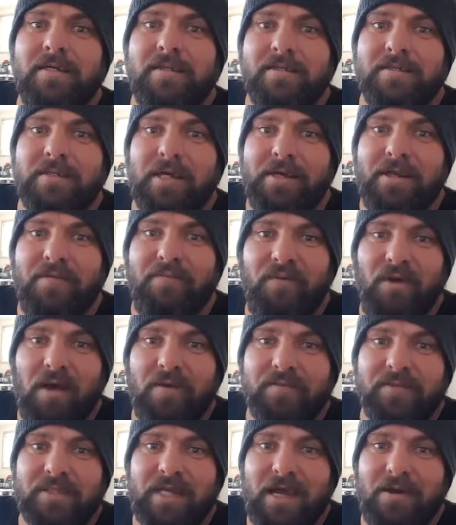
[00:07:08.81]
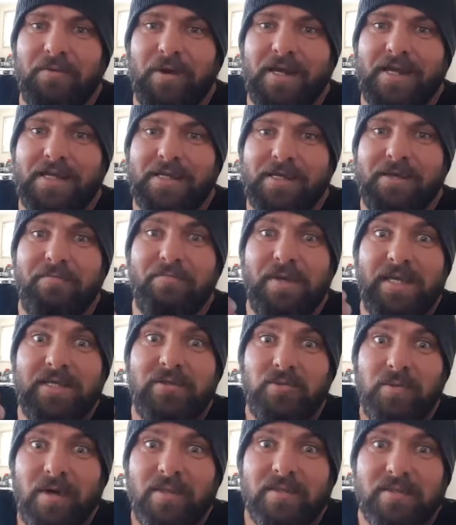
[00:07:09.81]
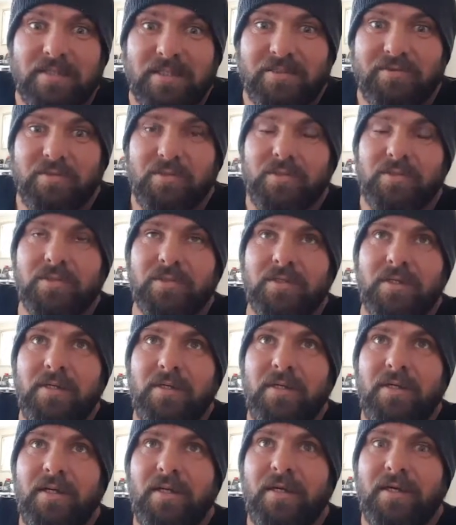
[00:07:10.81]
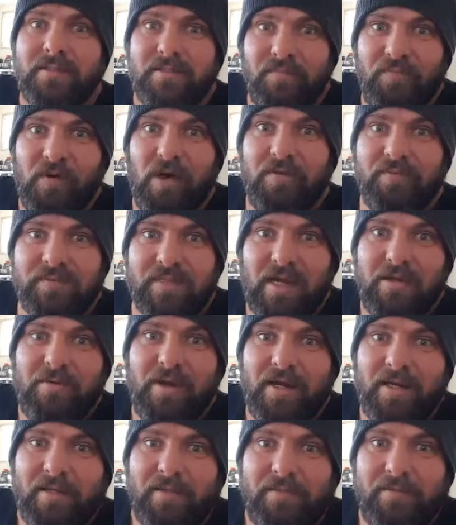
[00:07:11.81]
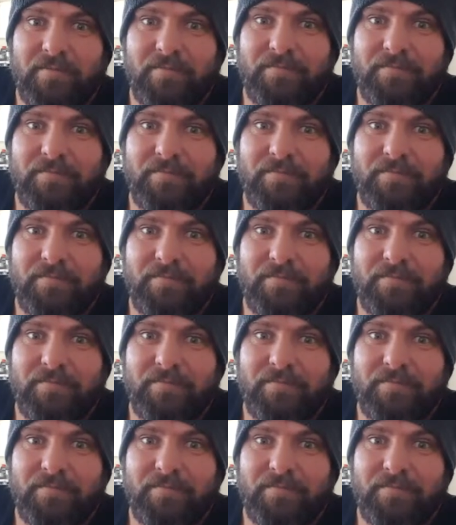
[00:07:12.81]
a 5-star rating compared to other cereals. It's a 5-star rating.